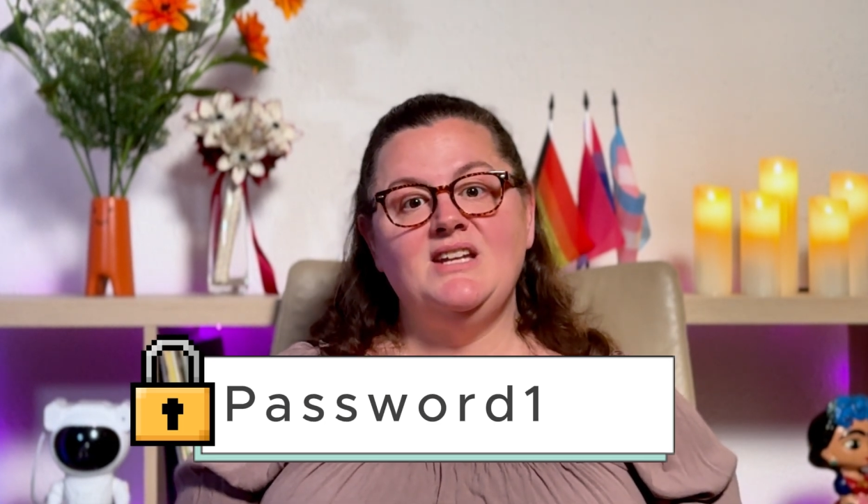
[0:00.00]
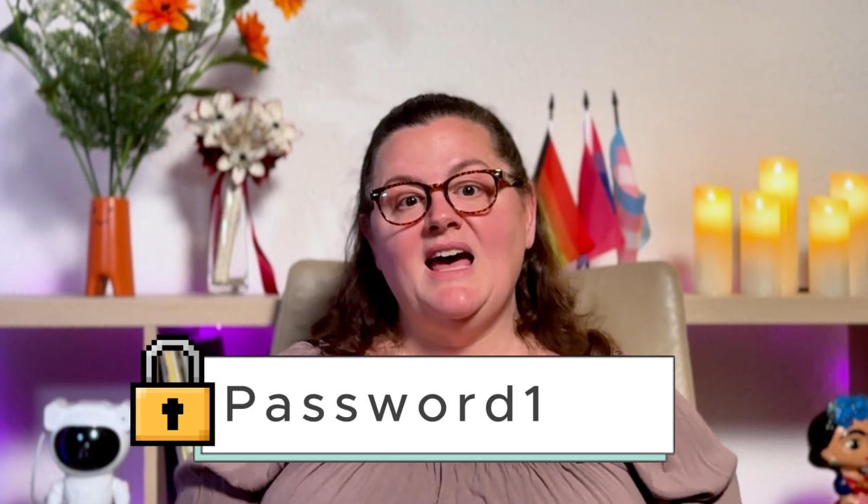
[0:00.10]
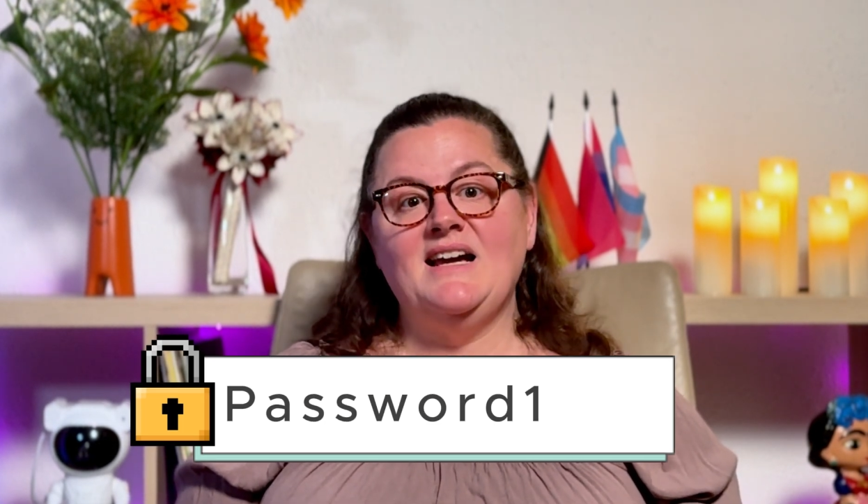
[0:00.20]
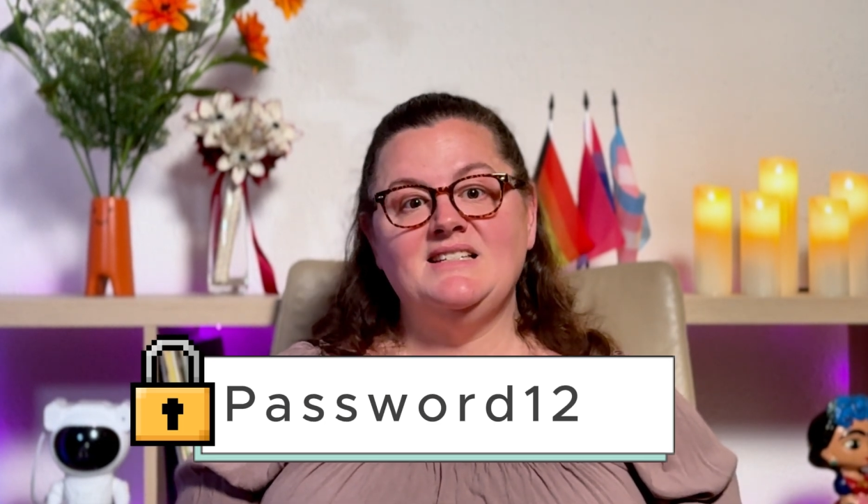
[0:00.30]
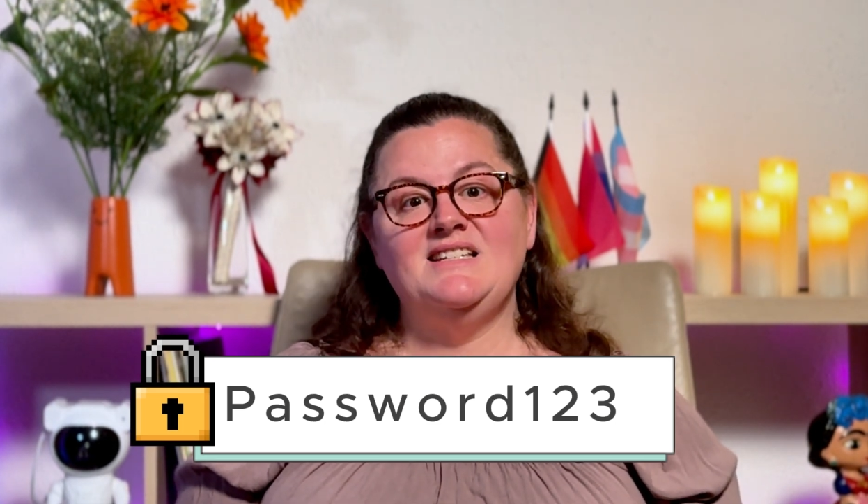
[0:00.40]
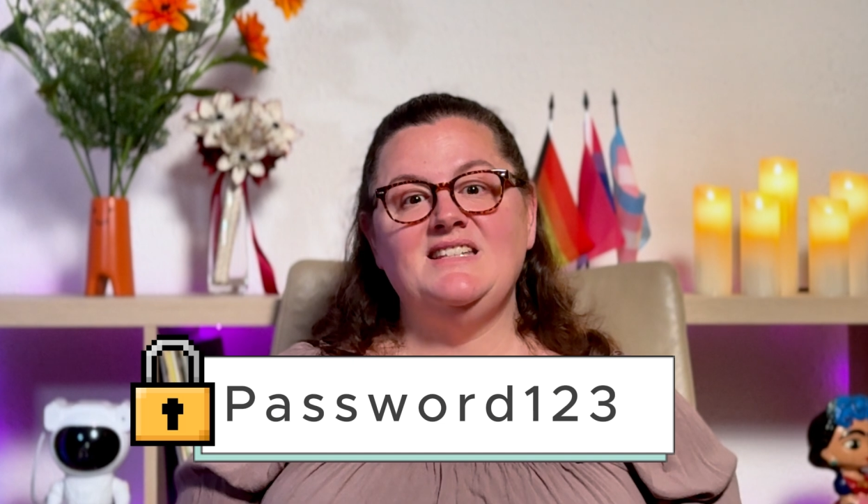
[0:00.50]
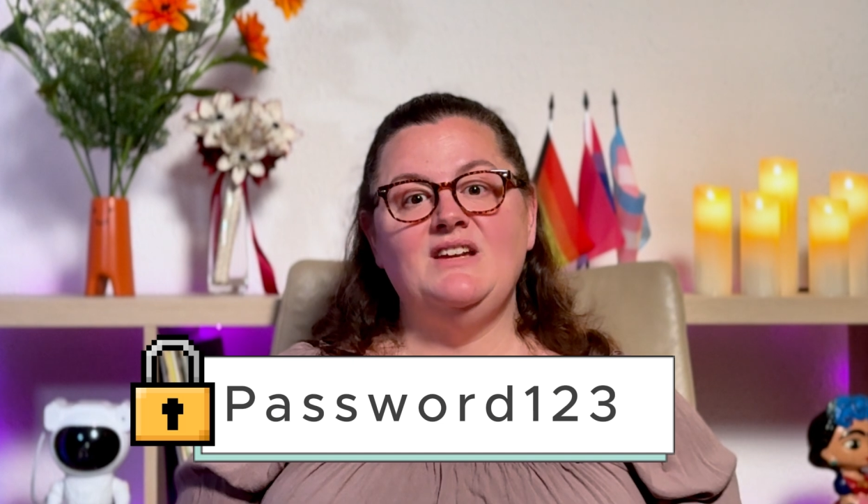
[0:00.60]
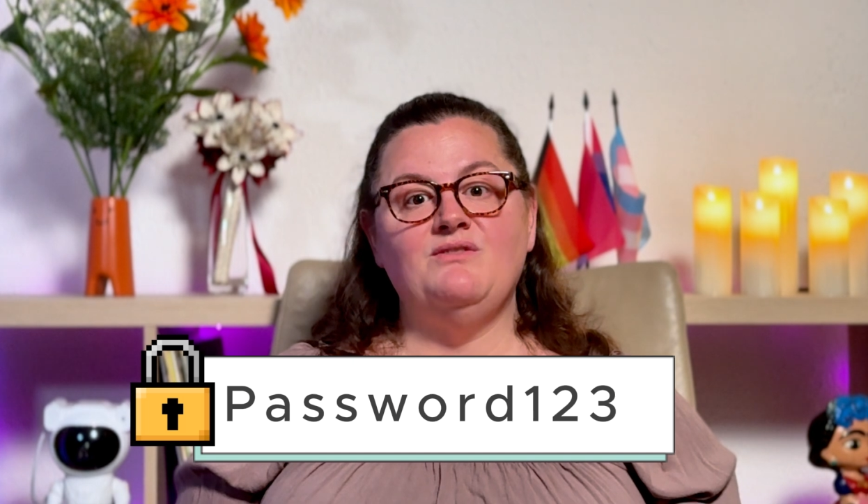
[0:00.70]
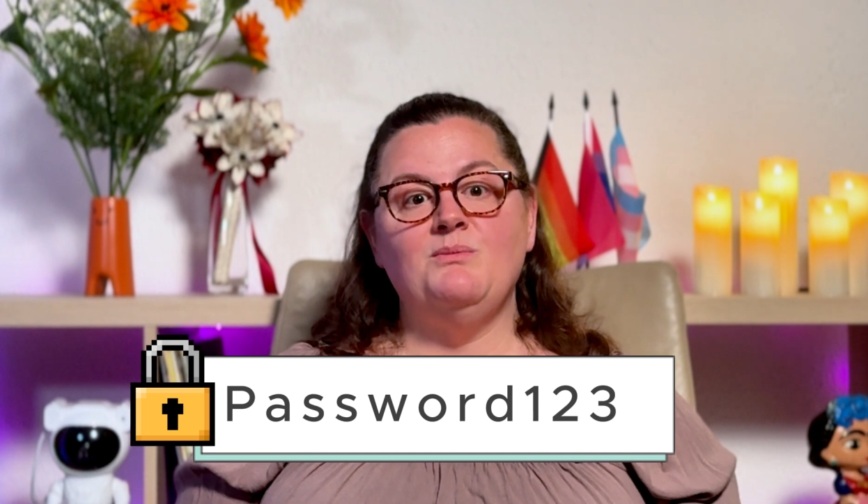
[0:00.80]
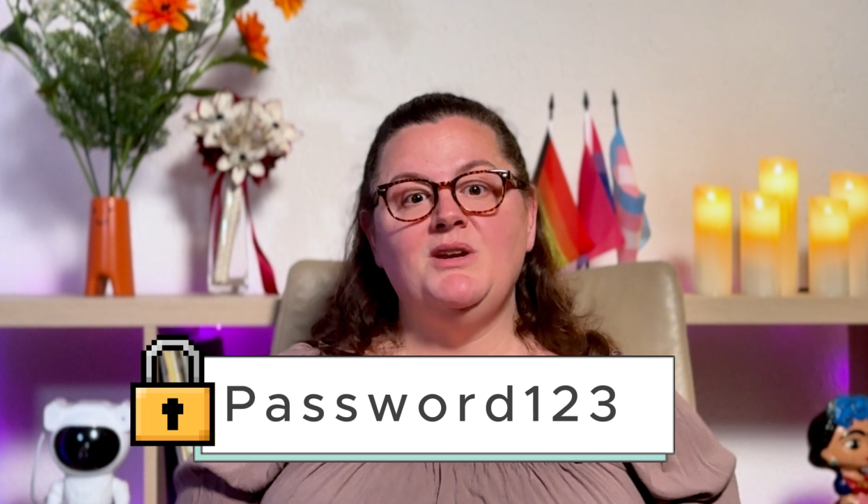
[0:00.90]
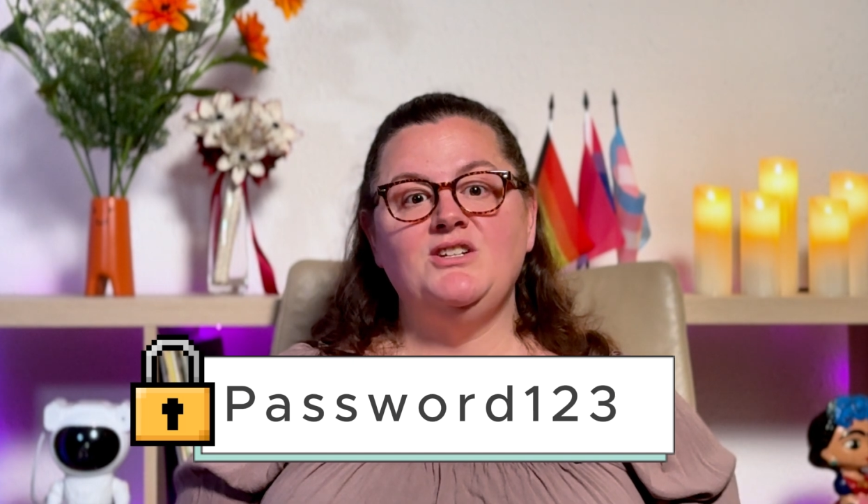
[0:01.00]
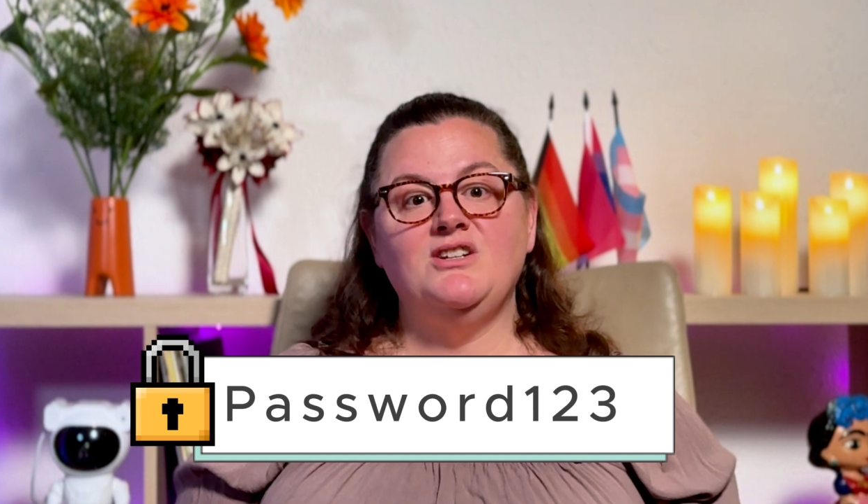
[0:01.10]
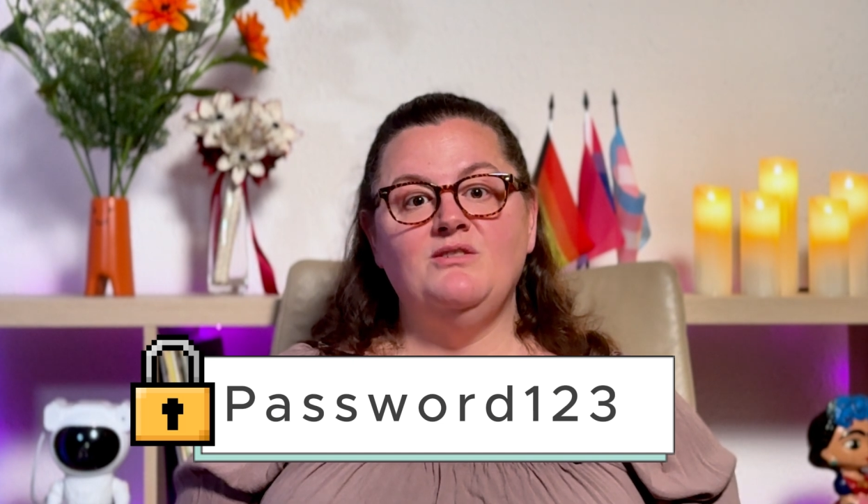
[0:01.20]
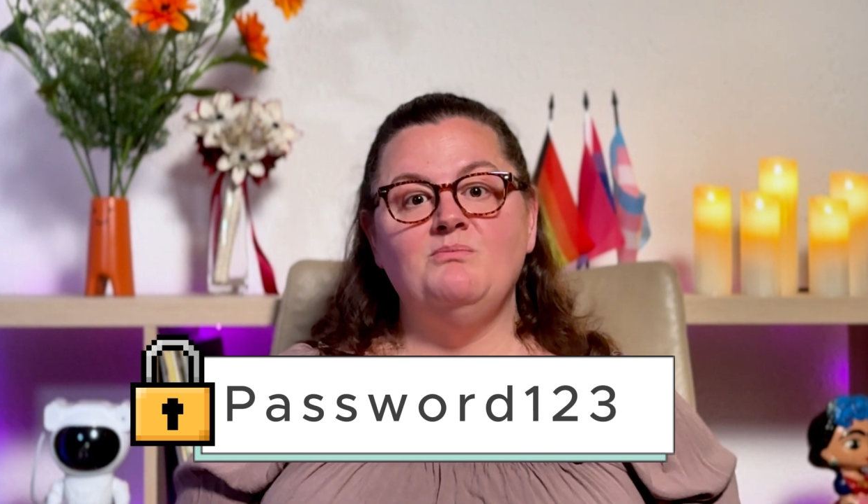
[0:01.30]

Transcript: to access the information of